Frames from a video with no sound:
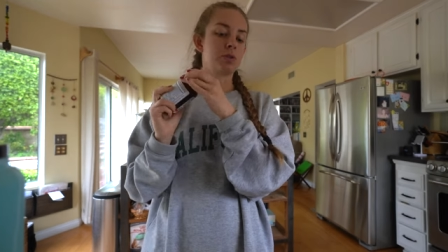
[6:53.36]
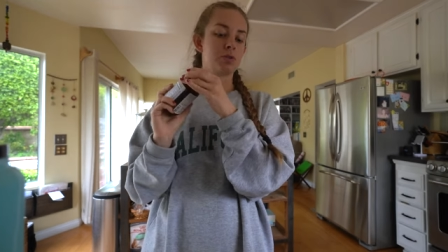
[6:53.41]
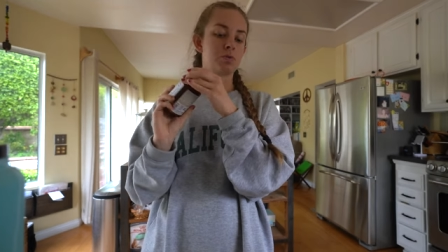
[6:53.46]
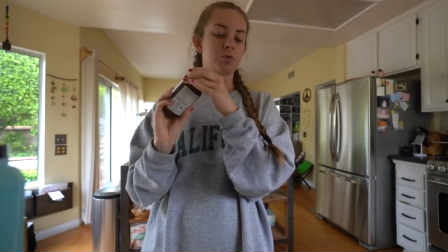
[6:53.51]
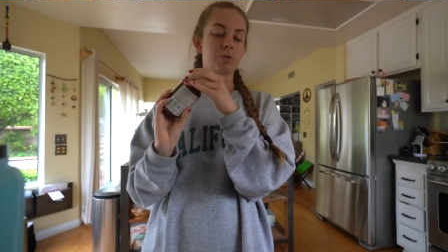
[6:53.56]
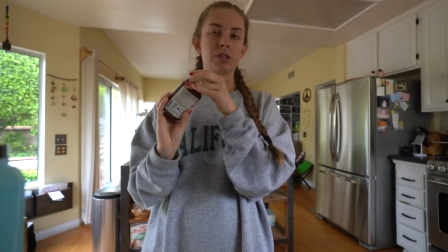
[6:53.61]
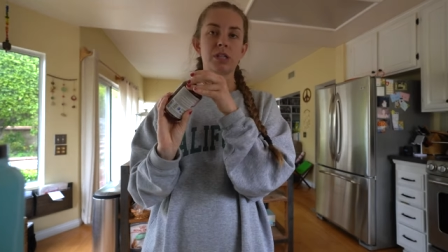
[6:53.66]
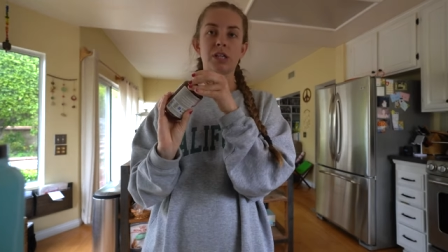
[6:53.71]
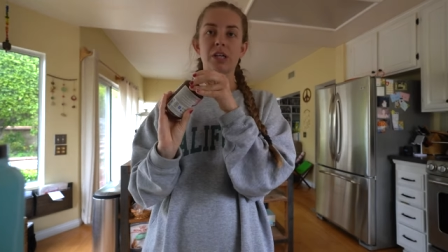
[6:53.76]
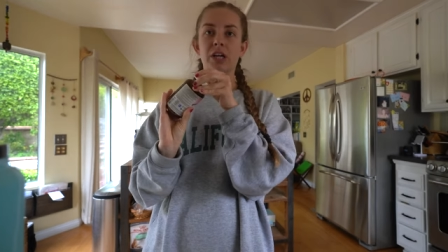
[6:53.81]
is
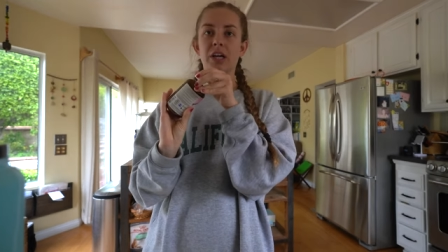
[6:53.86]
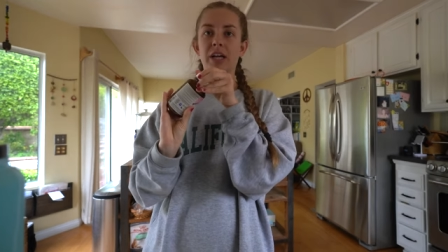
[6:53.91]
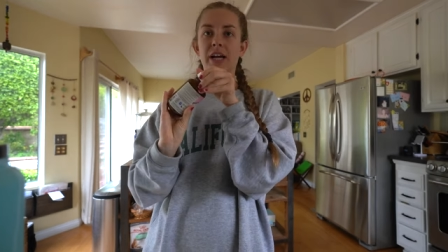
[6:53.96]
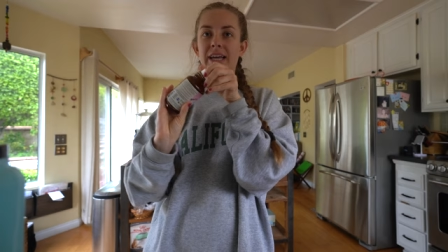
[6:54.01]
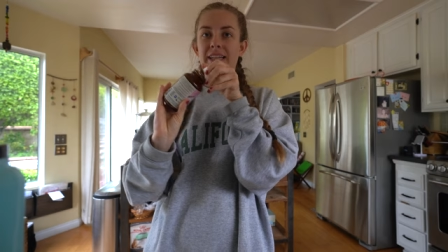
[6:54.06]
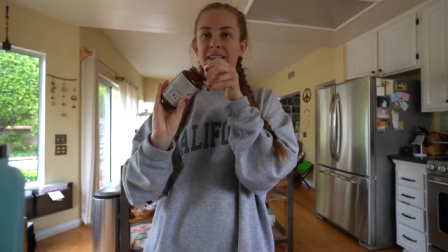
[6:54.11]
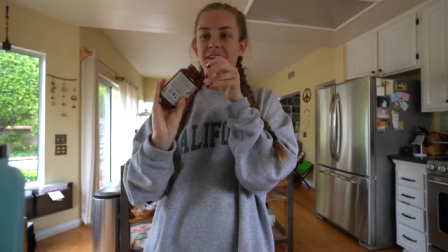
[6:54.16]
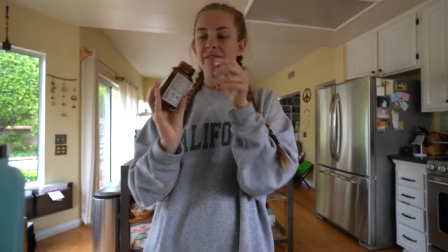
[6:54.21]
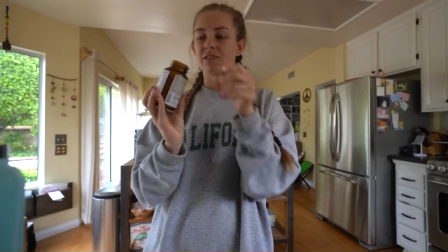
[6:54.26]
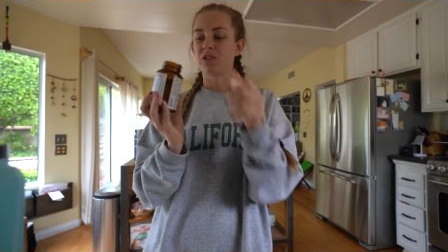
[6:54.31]
really good.
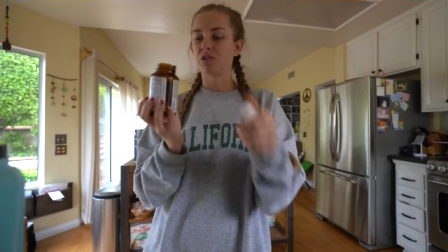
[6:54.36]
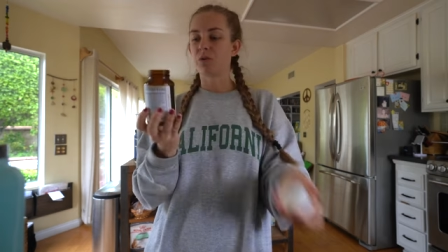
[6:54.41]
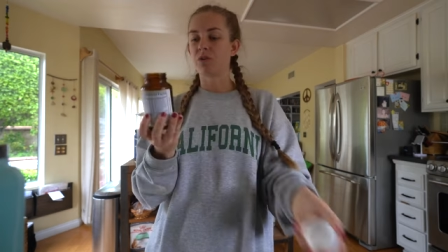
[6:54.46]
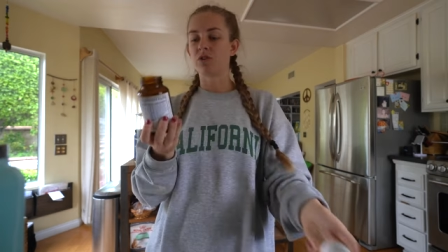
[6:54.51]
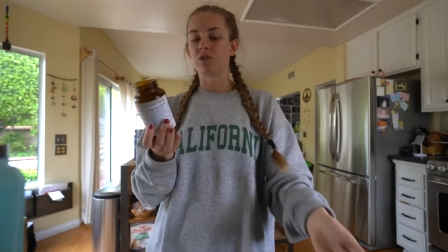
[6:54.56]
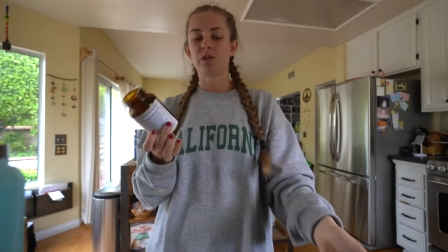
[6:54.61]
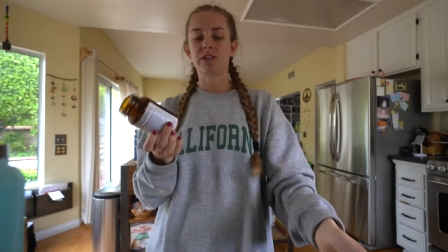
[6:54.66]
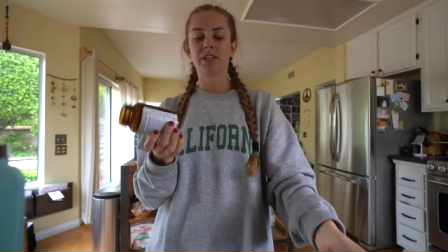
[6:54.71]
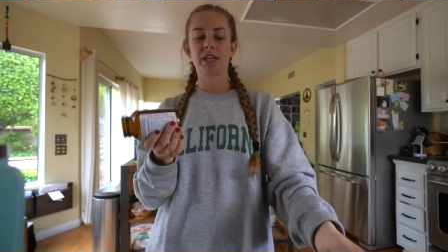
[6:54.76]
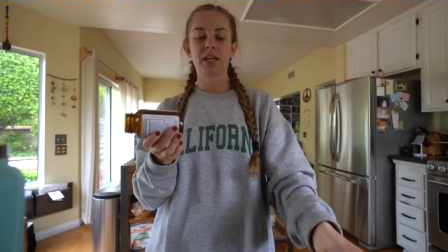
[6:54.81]
I love this one.
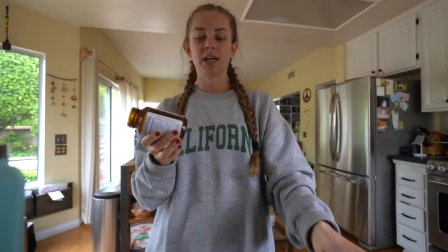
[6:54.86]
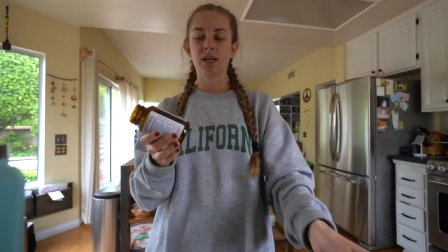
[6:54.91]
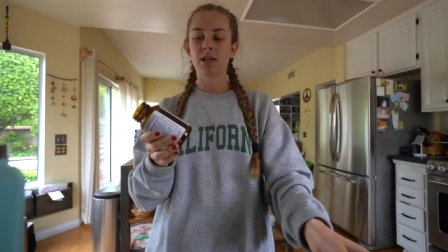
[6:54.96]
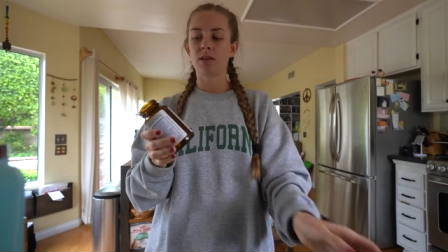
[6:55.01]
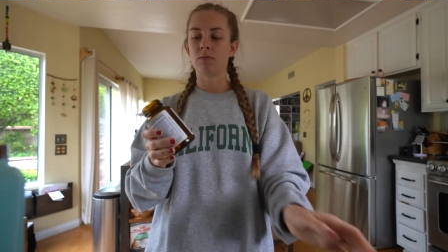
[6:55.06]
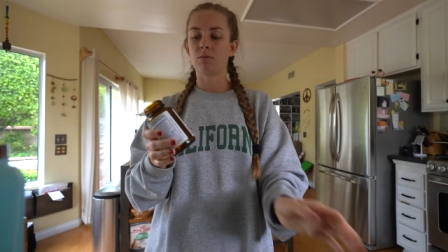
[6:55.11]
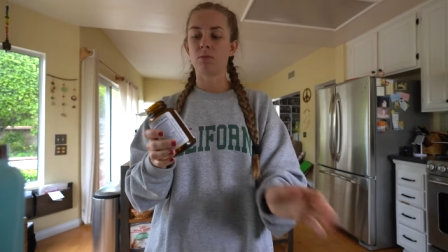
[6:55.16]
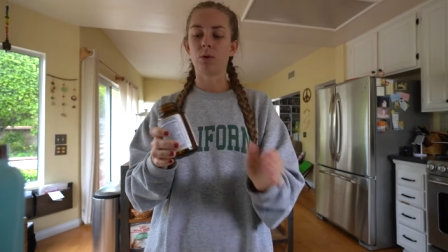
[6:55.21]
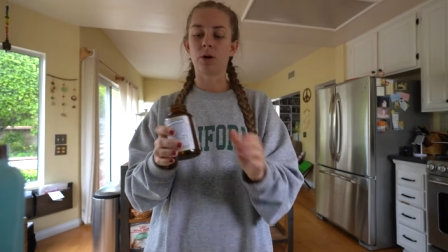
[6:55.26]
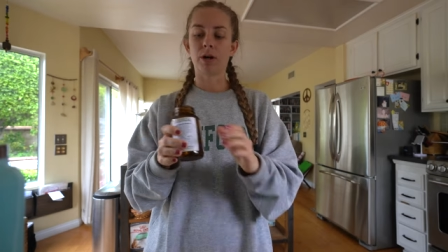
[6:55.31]
So I take it
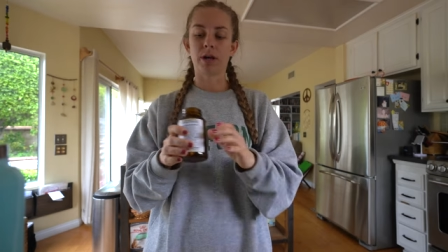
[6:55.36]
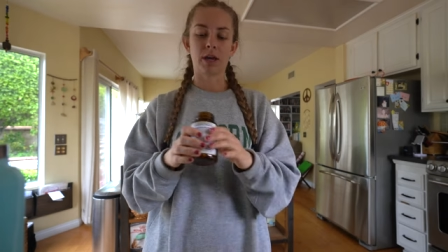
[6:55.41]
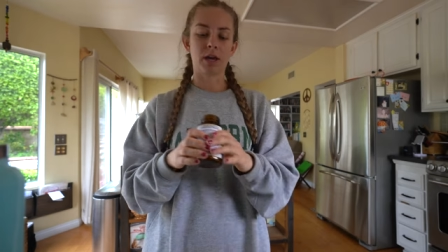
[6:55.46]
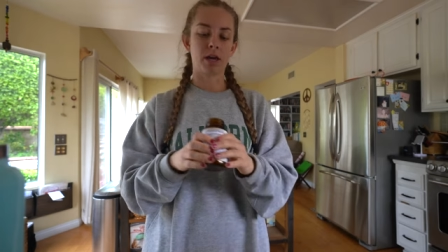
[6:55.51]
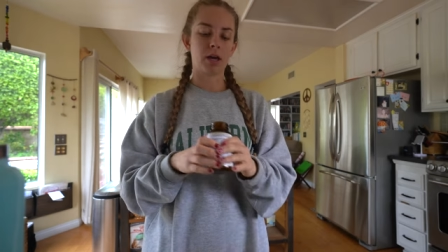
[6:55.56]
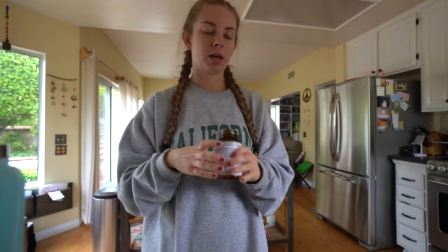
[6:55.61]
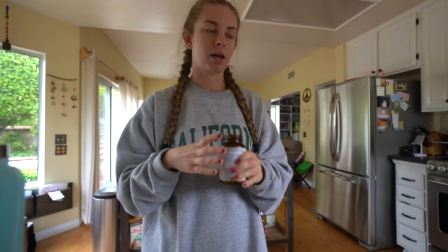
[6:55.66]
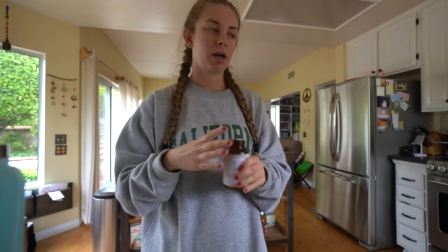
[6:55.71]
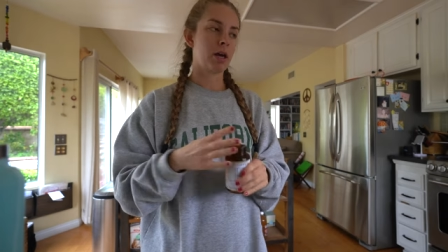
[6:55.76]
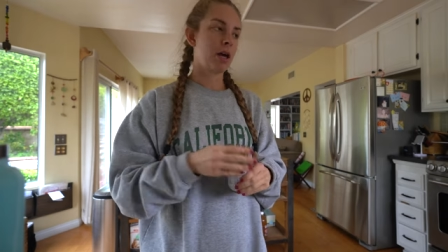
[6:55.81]
in the
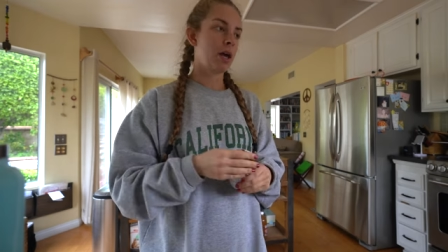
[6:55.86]
morning.